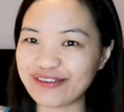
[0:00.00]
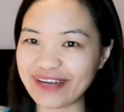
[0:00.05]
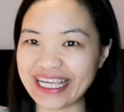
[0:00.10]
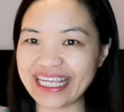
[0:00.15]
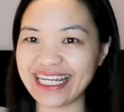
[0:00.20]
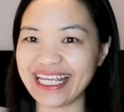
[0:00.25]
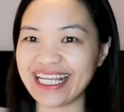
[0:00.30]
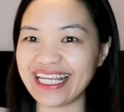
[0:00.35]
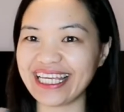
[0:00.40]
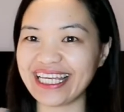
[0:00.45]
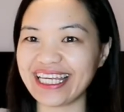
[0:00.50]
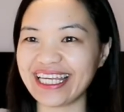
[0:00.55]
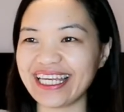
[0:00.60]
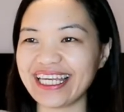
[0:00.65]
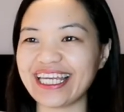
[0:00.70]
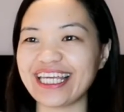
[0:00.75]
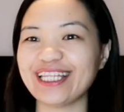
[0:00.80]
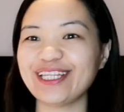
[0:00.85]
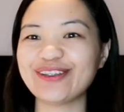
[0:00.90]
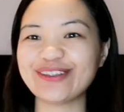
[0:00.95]

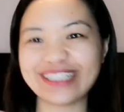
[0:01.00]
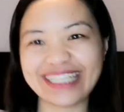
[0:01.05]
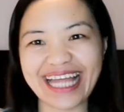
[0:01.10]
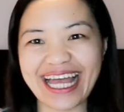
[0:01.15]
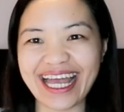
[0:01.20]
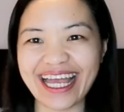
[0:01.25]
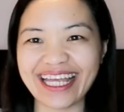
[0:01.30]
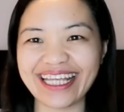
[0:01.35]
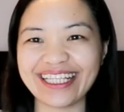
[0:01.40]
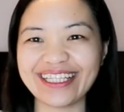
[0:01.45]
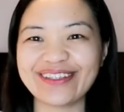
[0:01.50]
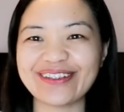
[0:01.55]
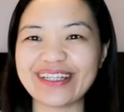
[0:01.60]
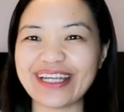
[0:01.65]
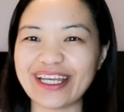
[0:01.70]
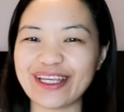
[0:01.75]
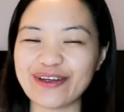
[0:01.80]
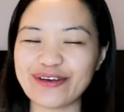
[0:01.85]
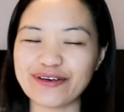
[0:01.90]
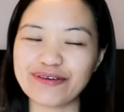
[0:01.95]
finally, ito na
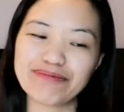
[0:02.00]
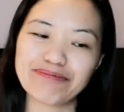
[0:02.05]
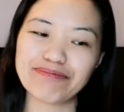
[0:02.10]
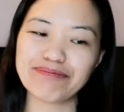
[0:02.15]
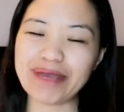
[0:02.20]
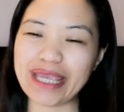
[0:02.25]
yung